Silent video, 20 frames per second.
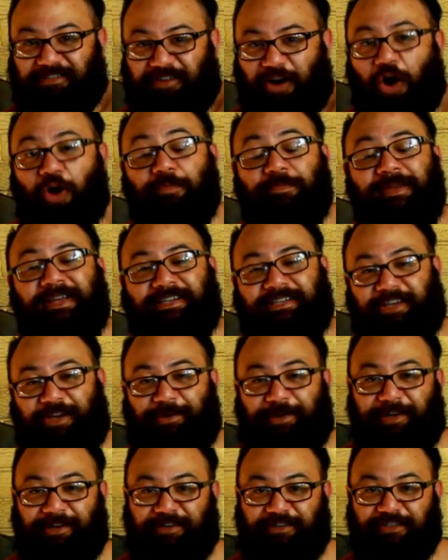Hold me
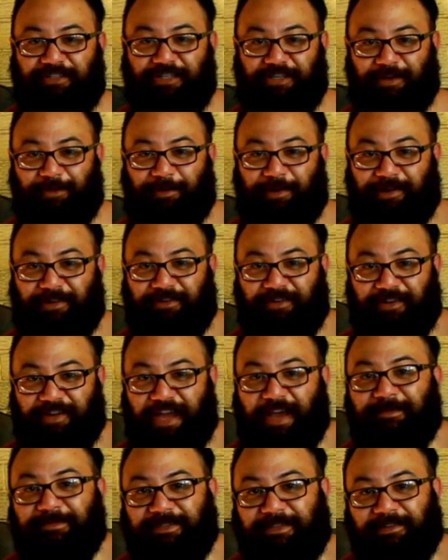to it. Do you know what?
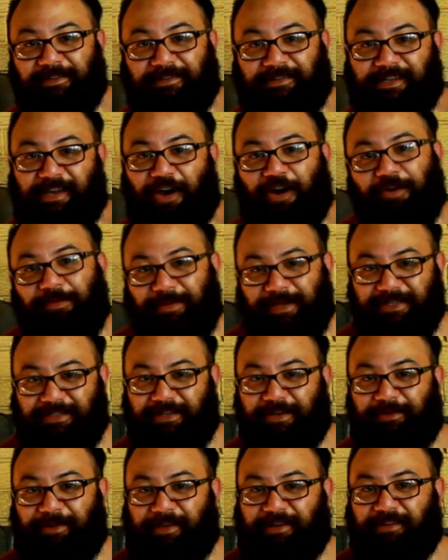Absolutely hold me
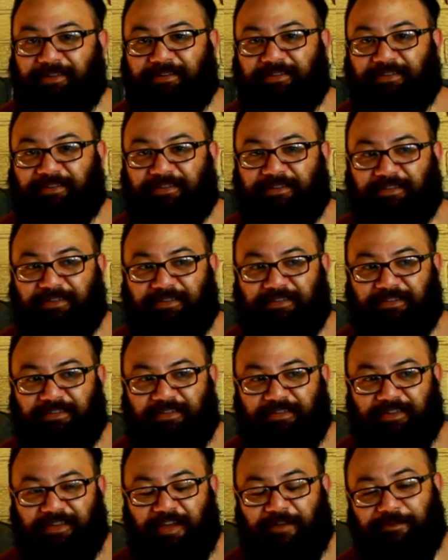to it.
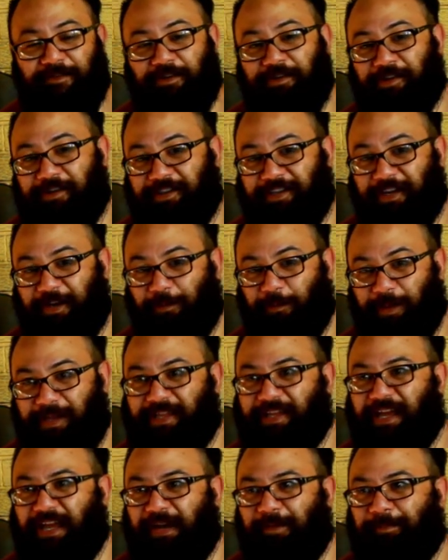If you don't get a
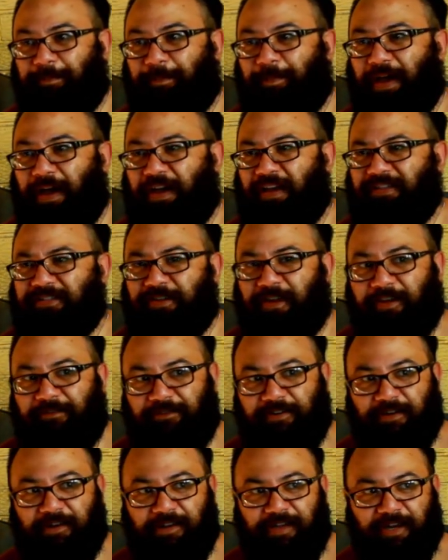weekend,
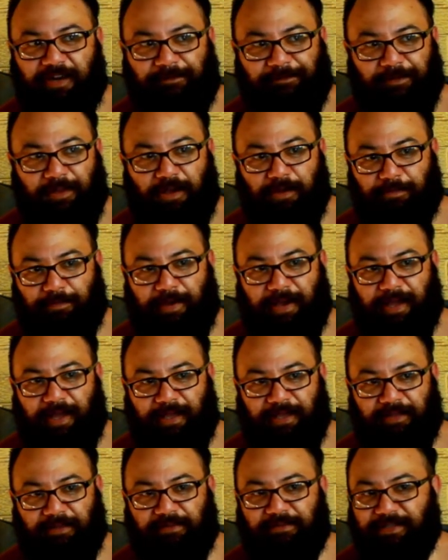if you don't get a vlog
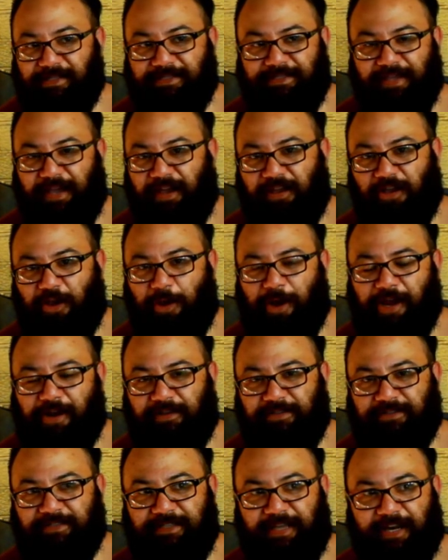by, let's say I go out
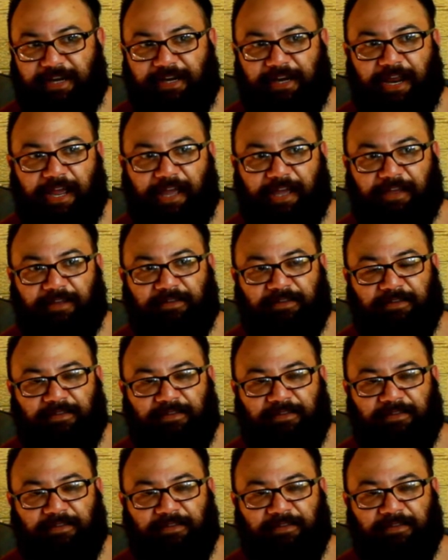on Saturday,